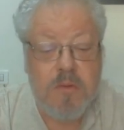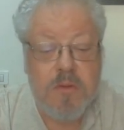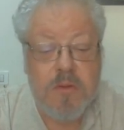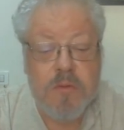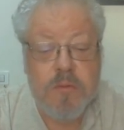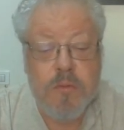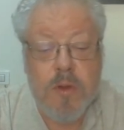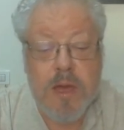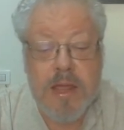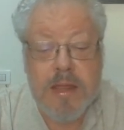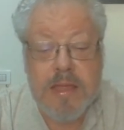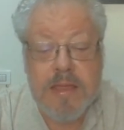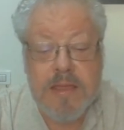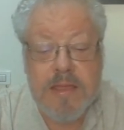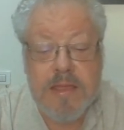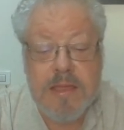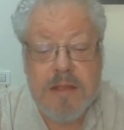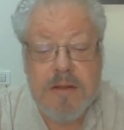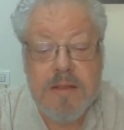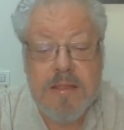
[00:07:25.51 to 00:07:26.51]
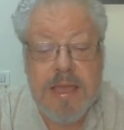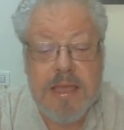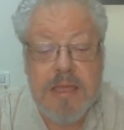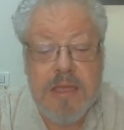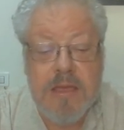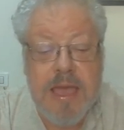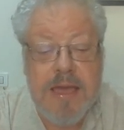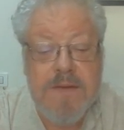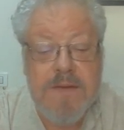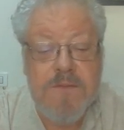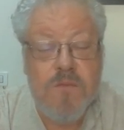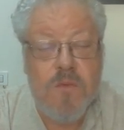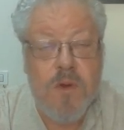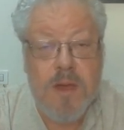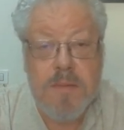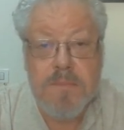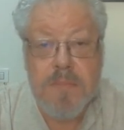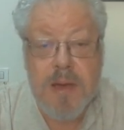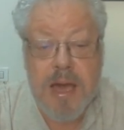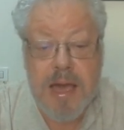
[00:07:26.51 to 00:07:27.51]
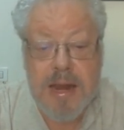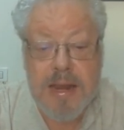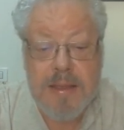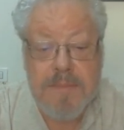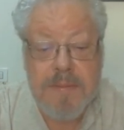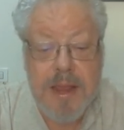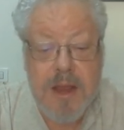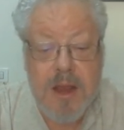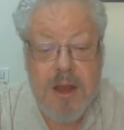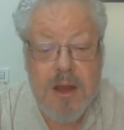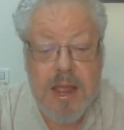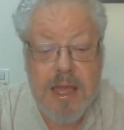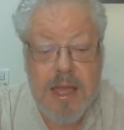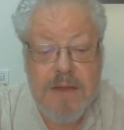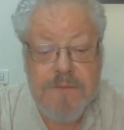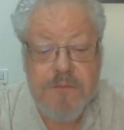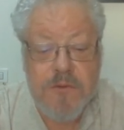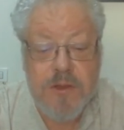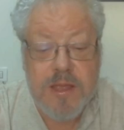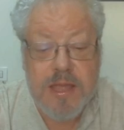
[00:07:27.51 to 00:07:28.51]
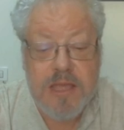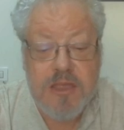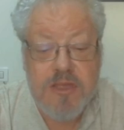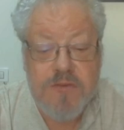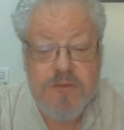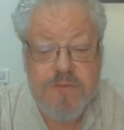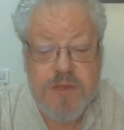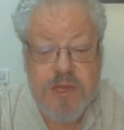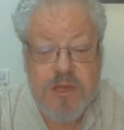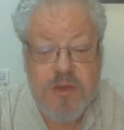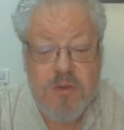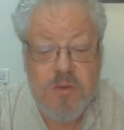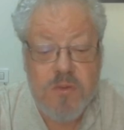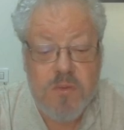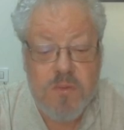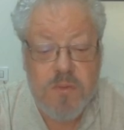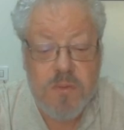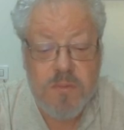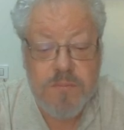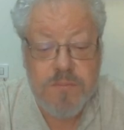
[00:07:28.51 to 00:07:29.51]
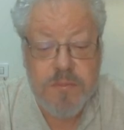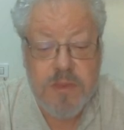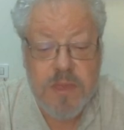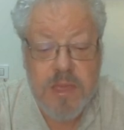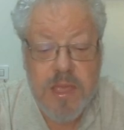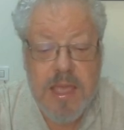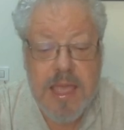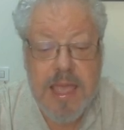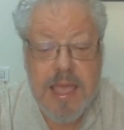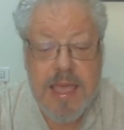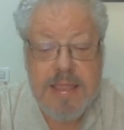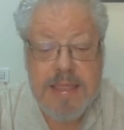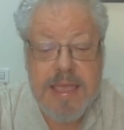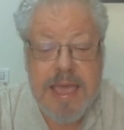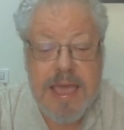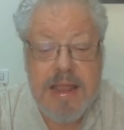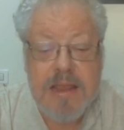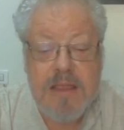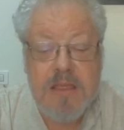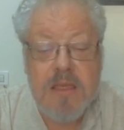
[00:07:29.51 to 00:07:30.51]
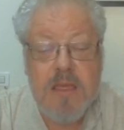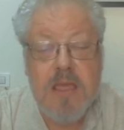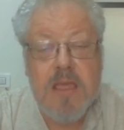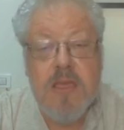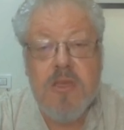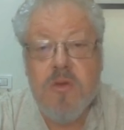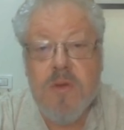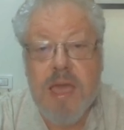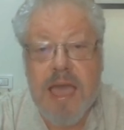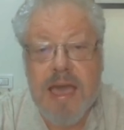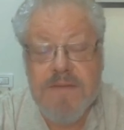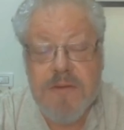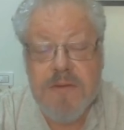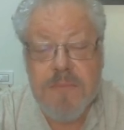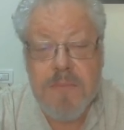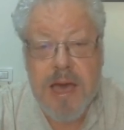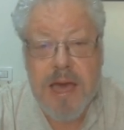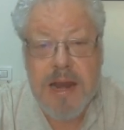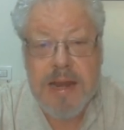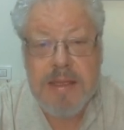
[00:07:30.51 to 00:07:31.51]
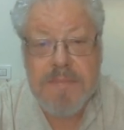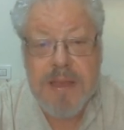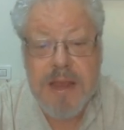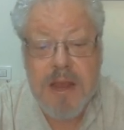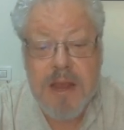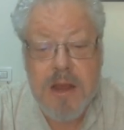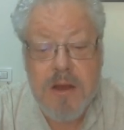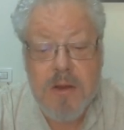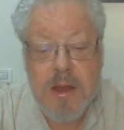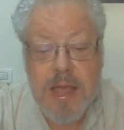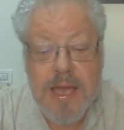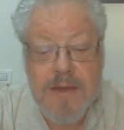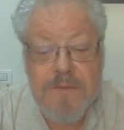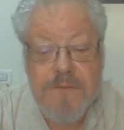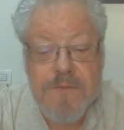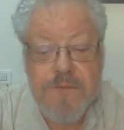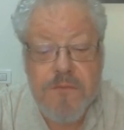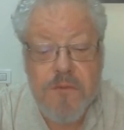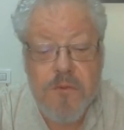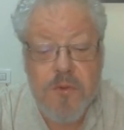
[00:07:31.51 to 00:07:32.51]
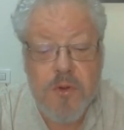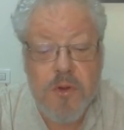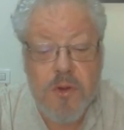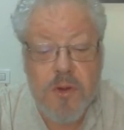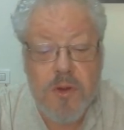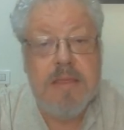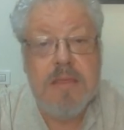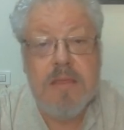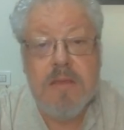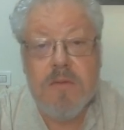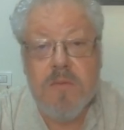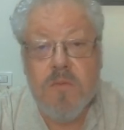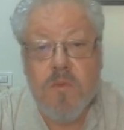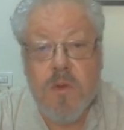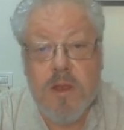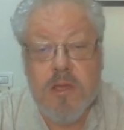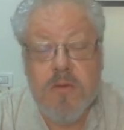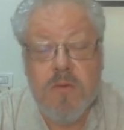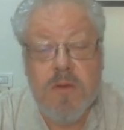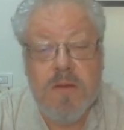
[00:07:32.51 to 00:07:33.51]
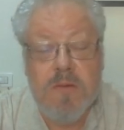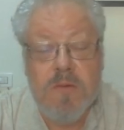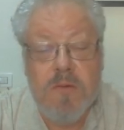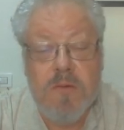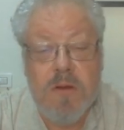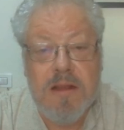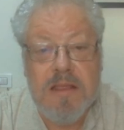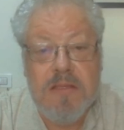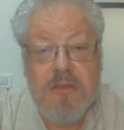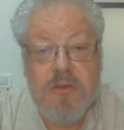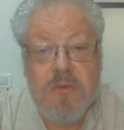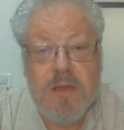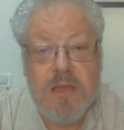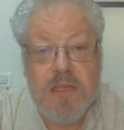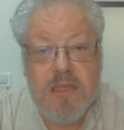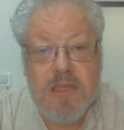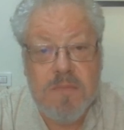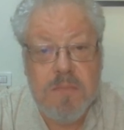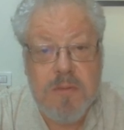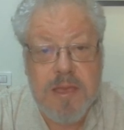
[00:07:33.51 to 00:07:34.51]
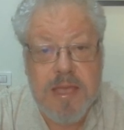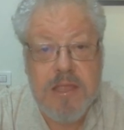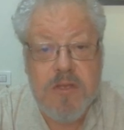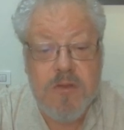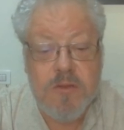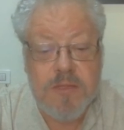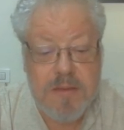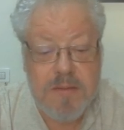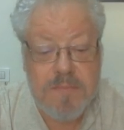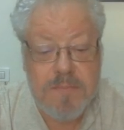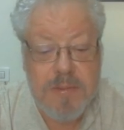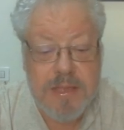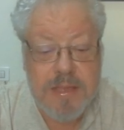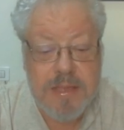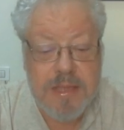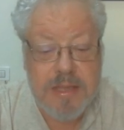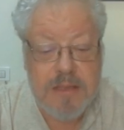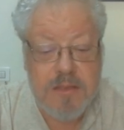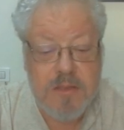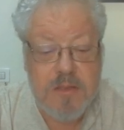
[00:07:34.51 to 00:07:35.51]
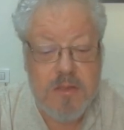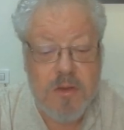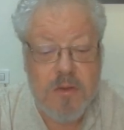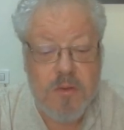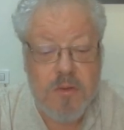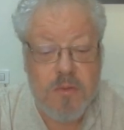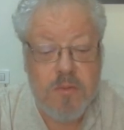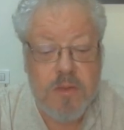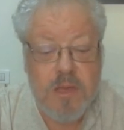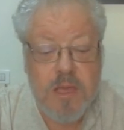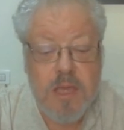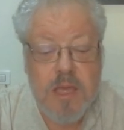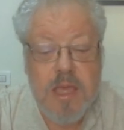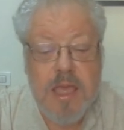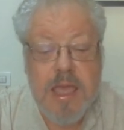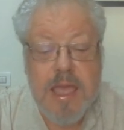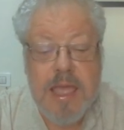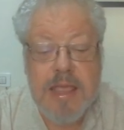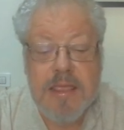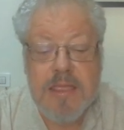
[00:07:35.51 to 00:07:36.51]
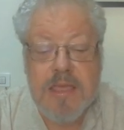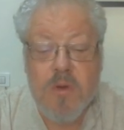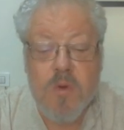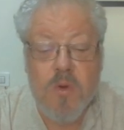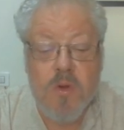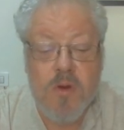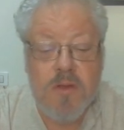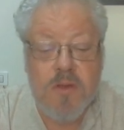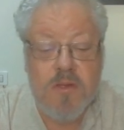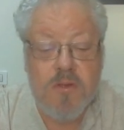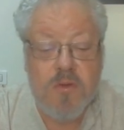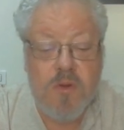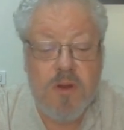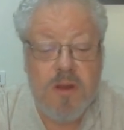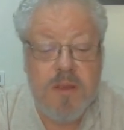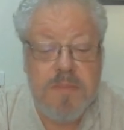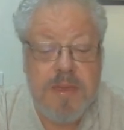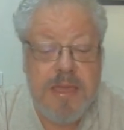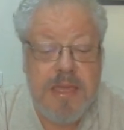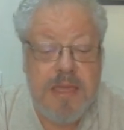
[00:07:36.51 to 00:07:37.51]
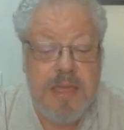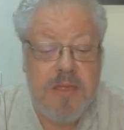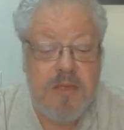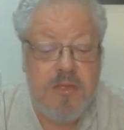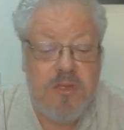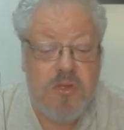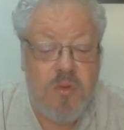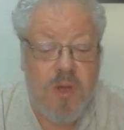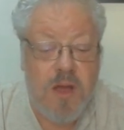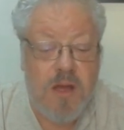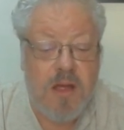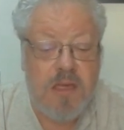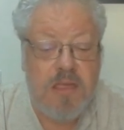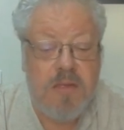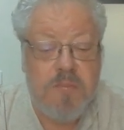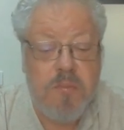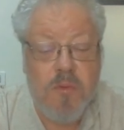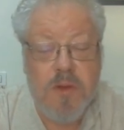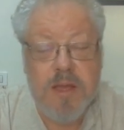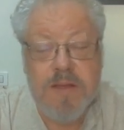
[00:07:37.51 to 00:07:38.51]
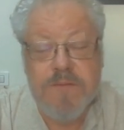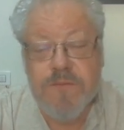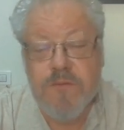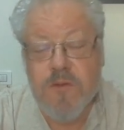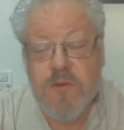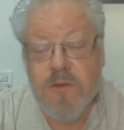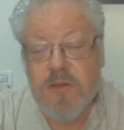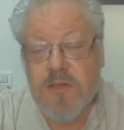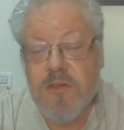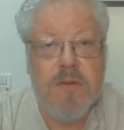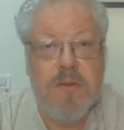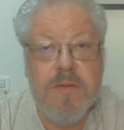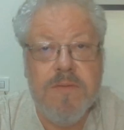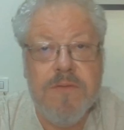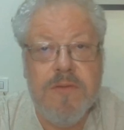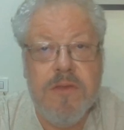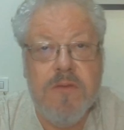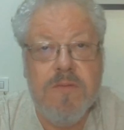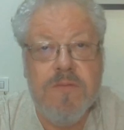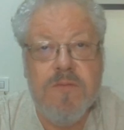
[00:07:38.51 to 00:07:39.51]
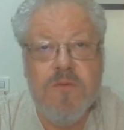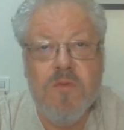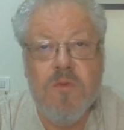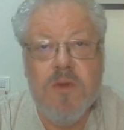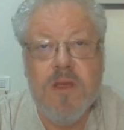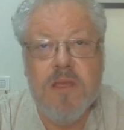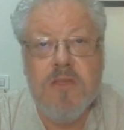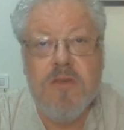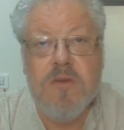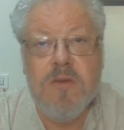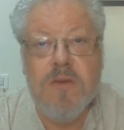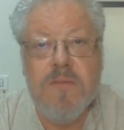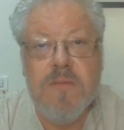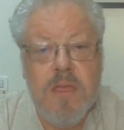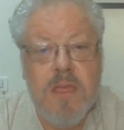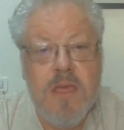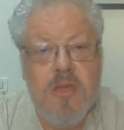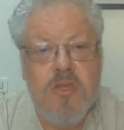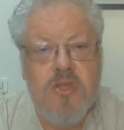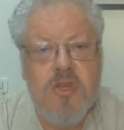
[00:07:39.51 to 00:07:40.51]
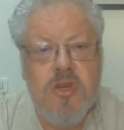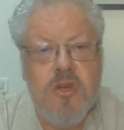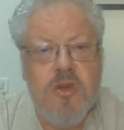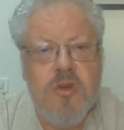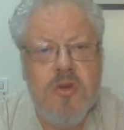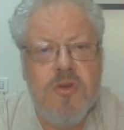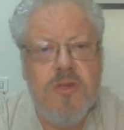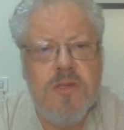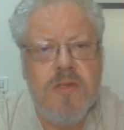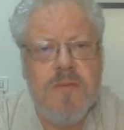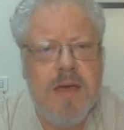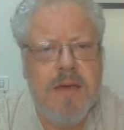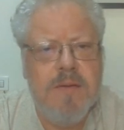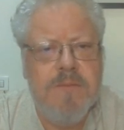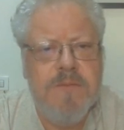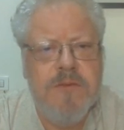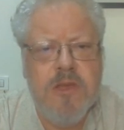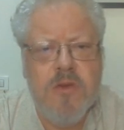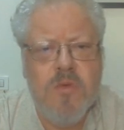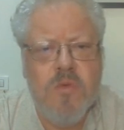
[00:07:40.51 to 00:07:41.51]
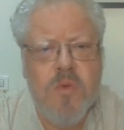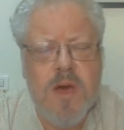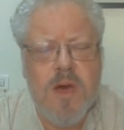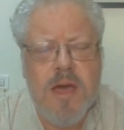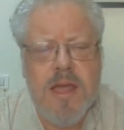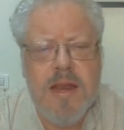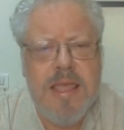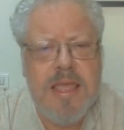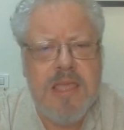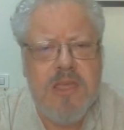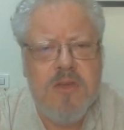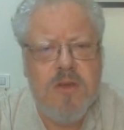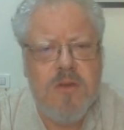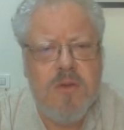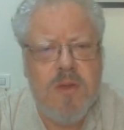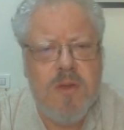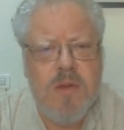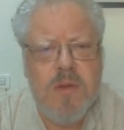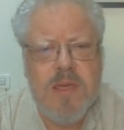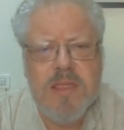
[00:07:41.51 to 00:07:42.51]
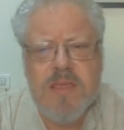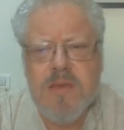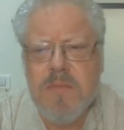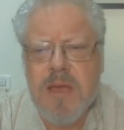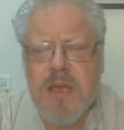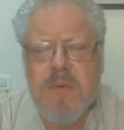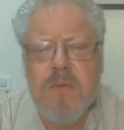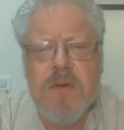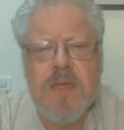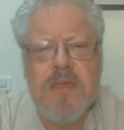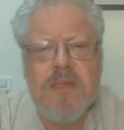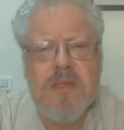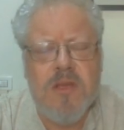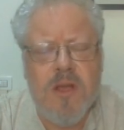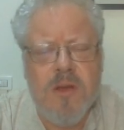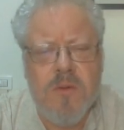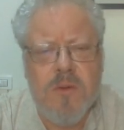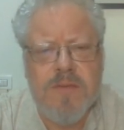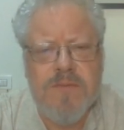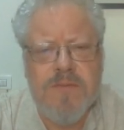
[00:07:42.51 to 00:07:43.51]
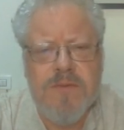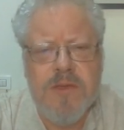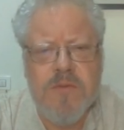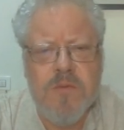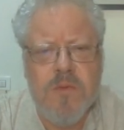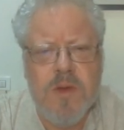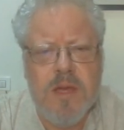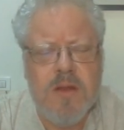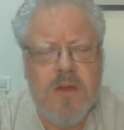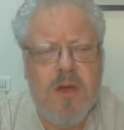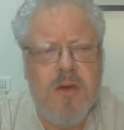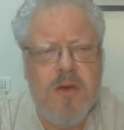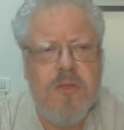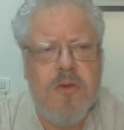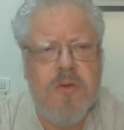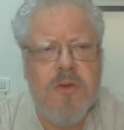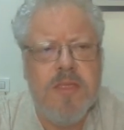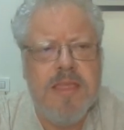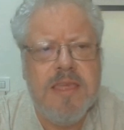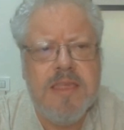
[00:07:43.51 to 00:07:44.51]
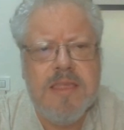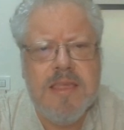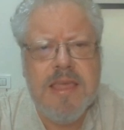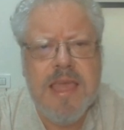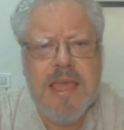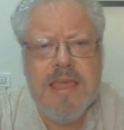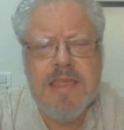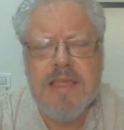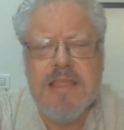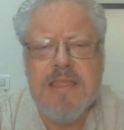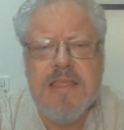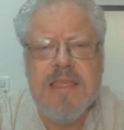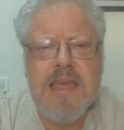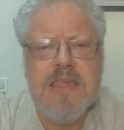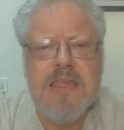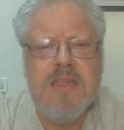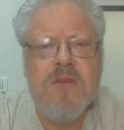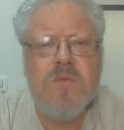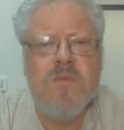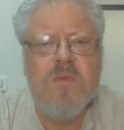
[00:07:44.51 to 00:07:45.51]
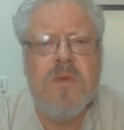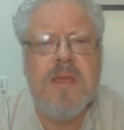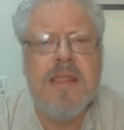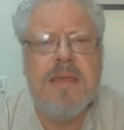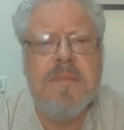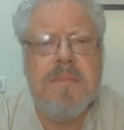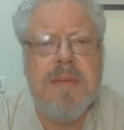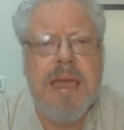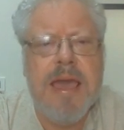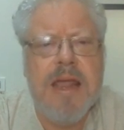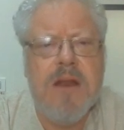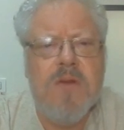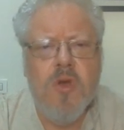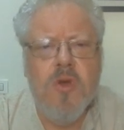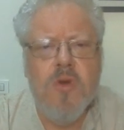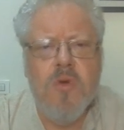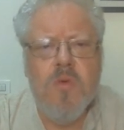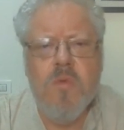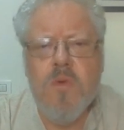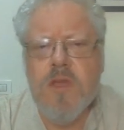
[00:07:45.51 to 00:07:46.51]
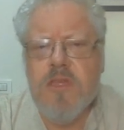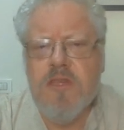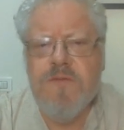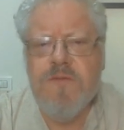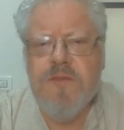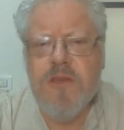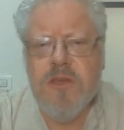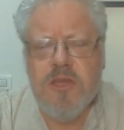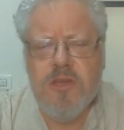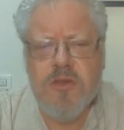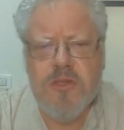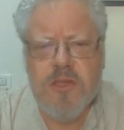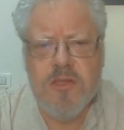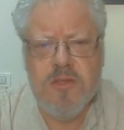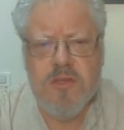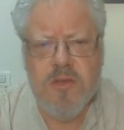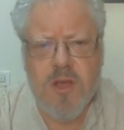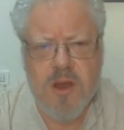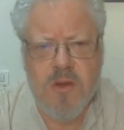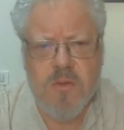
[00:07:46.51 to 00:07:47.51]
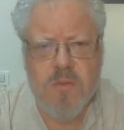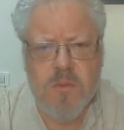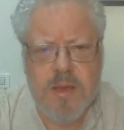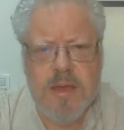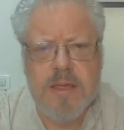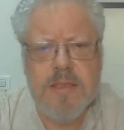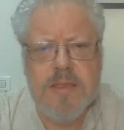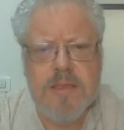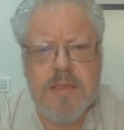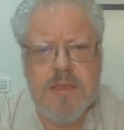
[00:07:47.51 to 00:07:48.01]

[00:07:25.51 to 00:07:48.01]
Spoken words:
You want to consider that you have one body paragraph for each view, and then you have a body paragraph for where you are going to explain your opinion. So, and the order is going to be strongest point first. So if you're going to choose view 1 that you agree with, you might want to start with view 1. Although in this case, it doesn't really matter which view you start with.